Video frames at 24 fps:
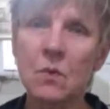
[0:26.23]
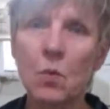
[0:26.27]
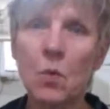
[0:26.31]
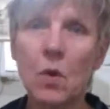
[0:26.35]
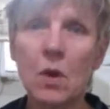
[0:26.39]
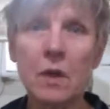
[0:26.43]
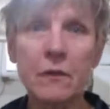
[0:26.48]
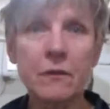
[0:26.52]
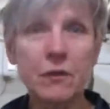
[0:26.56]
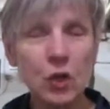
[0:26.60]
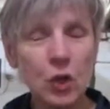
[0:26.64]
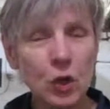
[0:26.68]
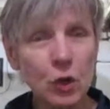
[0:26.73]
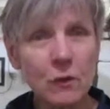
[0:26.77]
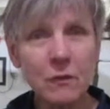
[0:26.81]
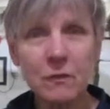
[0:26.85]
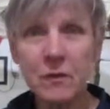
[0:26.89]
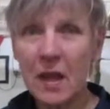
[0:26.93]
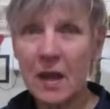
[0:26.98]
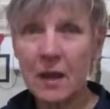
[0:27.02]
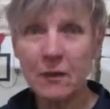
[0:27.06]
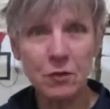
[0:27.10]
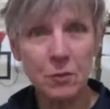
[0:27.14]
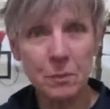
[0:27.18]
Well, if you've
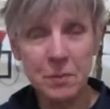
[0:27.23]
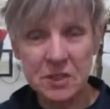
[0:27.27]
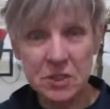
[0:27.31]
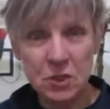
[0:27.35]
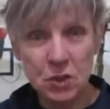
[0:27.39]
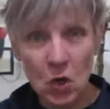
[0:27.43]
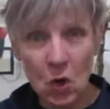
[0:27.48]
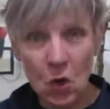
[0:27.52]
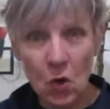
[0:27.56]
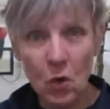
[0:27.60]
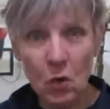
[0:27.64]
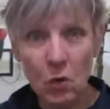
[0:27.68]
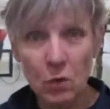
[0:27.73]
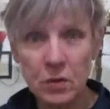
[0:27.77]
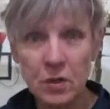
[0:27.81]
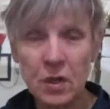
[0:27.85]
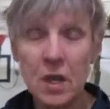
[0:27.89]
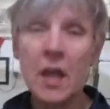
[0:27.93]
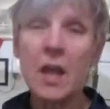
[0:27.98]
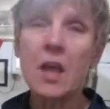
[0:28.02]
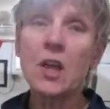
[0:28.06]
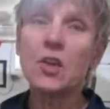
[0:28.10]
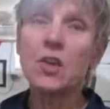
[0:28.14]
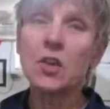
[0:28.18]
ever been told
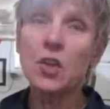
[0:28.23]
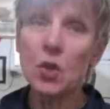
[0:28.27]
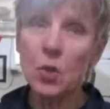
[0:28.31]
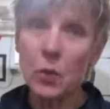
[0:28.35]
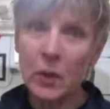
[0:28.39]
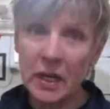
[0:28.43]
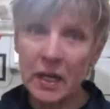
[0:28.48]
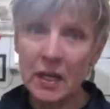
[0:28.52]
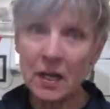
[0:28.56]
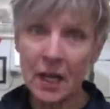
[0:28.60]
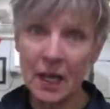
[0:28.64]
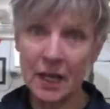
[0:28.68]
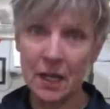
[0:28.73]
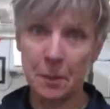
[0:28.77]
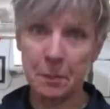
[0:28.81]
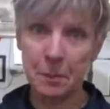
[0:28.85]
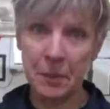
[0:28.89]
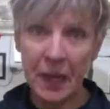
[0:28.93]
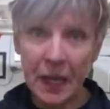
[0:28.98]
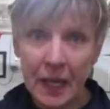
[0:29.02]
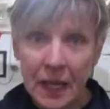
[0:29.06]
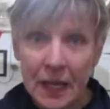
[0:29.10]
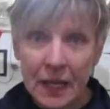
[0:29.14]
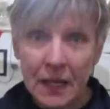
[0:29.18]
you eat like a
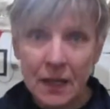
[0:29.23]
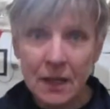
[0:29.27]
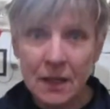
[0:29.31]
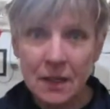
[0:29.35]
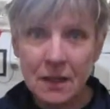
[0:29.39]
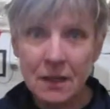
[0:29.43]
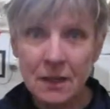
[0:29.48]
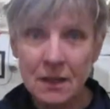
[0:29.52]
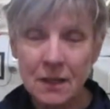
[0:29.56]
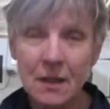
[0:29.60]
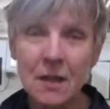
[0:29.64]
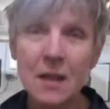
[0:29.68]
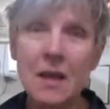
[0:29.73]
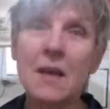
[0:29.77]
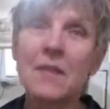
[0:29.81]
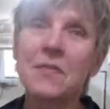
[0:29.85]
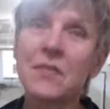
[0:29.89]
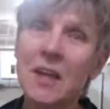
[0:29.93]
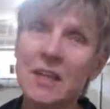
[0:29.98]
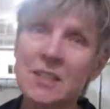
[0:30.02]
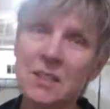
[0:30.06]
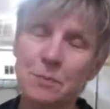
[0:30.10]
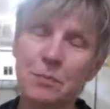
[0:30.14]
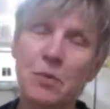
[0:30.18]
pig,
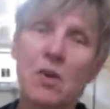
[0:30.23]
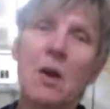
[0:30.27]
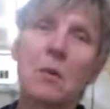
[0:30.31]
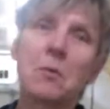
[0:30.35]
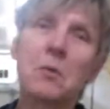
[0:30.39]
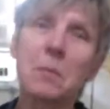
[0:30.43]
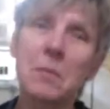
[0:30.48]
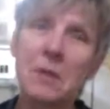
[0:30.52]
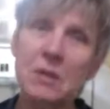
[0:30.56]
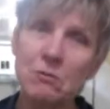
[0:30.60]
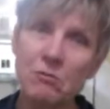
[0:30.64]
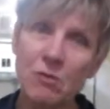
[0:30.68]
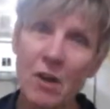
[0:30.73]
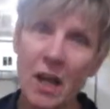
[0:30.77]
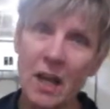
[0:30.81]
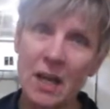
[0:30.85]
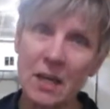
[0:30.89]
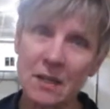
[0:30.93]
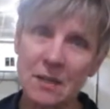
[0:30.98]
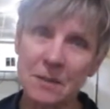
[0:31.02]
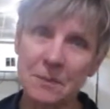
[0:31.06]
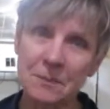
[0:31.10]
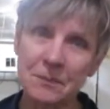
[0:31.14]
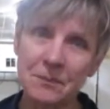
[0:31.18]
that's probably
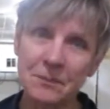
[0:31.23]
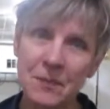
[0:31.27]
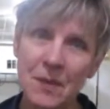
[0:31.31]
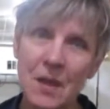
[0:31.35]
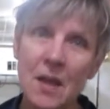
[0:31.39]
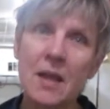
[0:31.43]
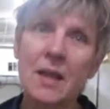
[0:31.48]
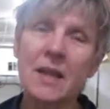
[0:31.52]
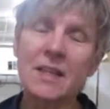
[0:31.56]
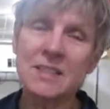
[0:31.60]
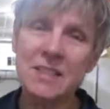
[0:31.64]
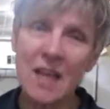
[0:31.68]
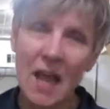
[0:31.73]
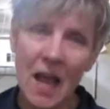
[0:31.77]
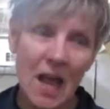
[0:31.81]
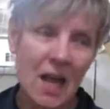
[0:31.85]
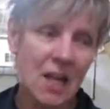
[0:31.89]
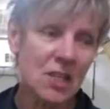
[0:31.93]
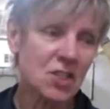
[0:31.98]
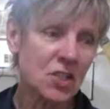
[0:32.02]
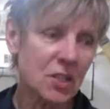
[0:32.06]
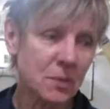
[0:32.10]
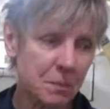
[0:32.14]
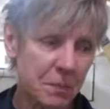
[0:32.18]
right. Because
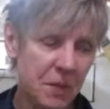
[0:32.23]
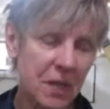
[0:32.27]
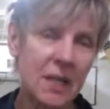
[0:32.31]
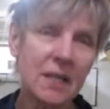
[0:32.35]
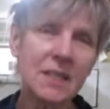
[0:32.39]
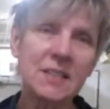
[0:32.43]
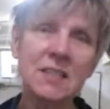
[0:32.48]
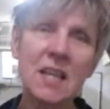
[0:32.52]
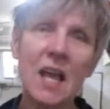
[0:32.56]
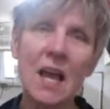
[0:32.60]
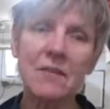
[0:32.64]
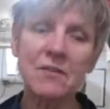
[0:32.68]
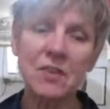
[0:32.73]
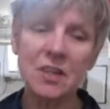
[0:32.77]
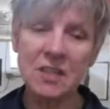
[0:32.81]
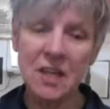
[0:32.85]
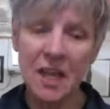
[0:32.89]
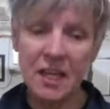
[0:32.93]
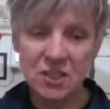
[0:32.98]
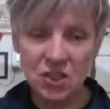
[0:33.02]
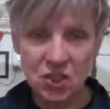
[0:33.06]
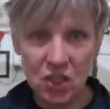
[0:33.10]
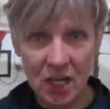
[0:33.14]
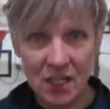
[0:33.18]
actually, pigs have a
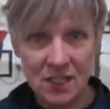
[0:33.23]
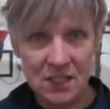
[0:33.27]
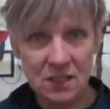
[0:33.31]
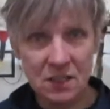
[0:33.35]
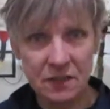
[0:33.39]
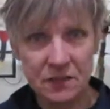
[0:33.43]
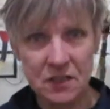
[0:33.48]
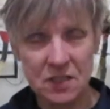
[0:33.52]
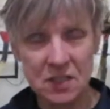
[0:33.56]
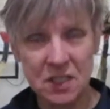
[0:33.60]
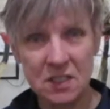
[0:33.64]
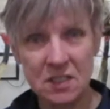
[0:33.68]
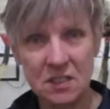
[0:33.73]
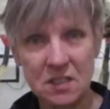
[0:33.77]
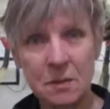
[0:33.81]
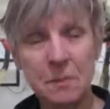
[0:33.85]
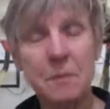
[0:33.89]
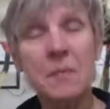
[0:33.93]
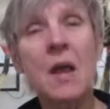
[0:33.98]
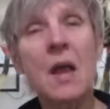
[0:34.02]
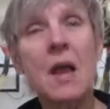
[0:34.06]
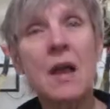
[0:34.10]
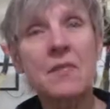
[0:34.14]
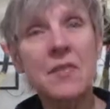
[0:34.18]
digestive system
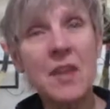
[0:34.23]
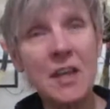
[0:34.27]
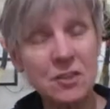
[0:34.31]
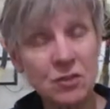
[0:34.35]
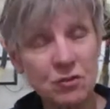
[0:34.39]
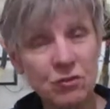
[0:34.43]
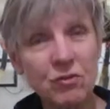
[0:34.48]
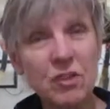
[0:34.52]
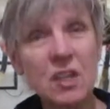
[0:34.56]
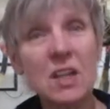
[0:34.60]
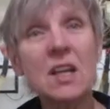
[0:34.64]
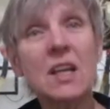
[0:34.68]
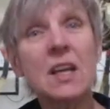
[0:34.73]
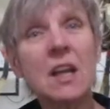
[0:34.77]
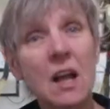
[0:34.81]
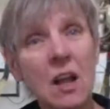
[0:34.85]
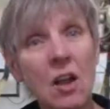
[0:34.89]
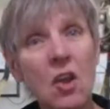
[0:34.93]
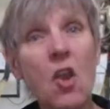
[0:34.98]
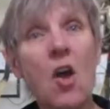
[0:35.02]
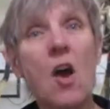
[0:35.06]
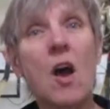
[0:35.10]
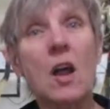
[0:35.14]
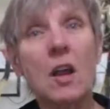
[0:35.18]
that's really a
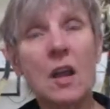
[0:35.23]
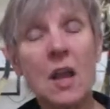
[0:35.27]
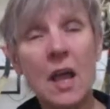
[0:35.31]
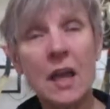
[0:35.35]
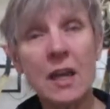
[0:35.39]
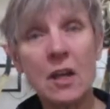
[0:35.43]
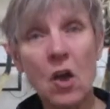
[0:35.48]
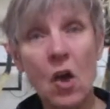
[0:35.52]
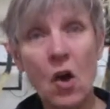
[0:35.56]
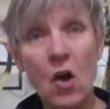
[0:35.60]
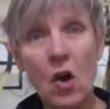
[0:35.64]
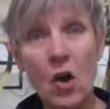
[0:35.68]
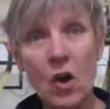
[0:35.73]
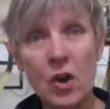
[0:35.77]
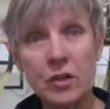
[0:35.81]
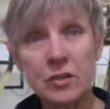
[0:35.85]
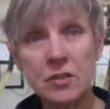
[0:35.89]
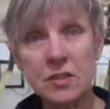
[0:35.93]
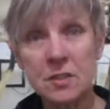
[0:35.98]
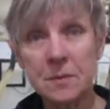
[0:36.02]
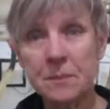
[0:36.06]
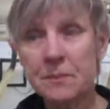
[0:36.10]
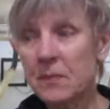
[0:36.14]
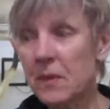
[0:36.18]
lot like
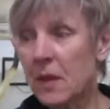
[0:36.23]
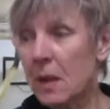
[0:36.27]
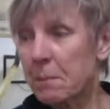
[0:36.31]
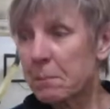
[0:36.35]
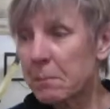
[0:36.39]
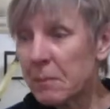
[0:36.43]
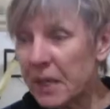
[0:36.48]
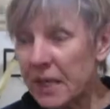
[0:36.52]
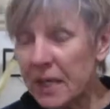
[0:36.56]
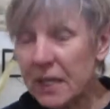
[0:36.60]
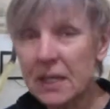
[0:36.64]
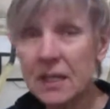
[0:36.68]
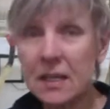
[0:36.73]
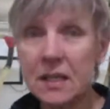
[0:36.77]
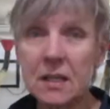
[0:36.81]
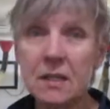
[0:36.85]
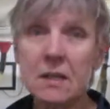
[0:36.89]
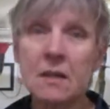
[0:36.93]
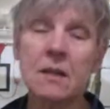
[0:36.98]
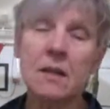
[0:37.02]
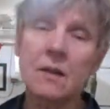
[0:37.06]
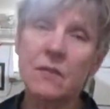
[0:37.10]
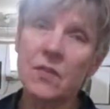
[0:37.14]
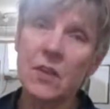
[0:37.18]
ours,
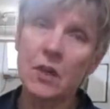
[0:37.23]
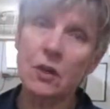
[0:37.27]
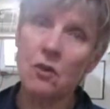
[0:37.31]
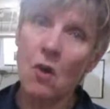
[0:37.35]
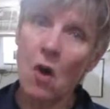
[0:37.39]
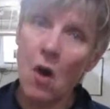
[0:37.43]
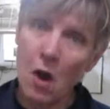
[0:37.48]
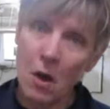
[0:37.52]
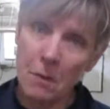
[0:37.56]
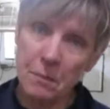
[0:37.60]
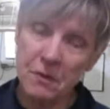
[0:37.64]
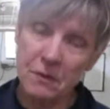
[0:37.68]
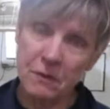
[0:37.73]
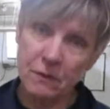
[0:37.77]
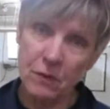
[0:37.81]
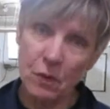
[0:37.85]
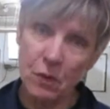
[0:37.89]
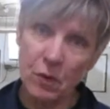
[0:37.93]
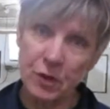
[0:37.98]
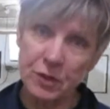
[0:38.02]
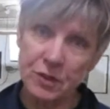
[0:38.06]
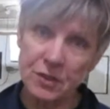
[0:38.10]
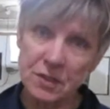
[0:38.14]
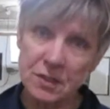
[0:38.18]
meaning they're
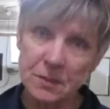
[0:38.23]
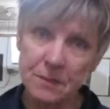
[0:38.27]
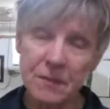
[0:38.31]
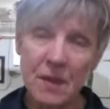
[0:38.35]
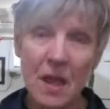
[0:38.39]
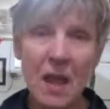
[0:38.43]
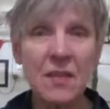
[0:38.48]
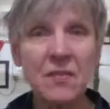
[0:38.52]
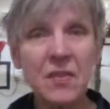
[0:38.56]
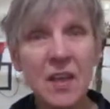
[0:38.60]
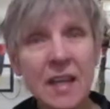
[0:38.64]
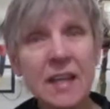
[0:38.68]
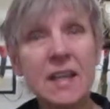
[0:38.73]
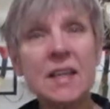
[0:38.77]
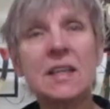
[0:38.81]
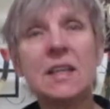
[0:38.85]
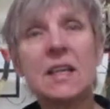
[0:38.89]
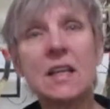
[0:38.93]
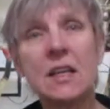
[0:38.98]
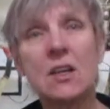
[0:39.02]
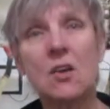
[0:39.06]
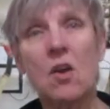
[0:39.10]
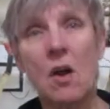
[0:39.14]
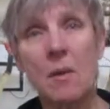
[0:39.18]
omnivores and they can
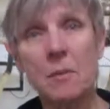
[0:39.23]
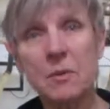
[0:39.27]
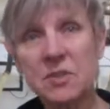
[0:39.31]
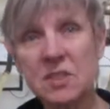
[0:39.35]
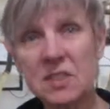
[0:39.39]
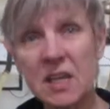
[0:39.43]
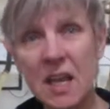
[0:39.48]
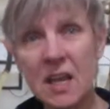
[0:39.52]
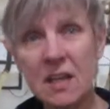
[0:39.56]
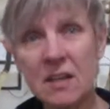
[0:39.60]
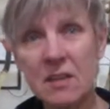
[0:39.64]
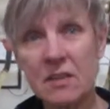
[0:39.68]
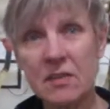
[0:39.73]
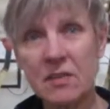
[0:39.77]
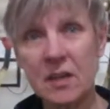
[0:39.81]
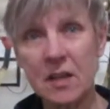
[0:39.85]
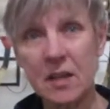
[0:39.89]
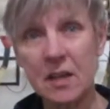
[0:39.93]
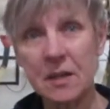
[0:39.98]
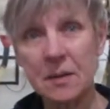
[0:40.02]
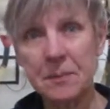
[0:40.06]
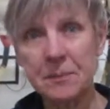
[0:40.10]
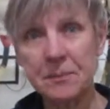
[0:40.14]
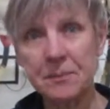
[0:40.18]
eat almost anything.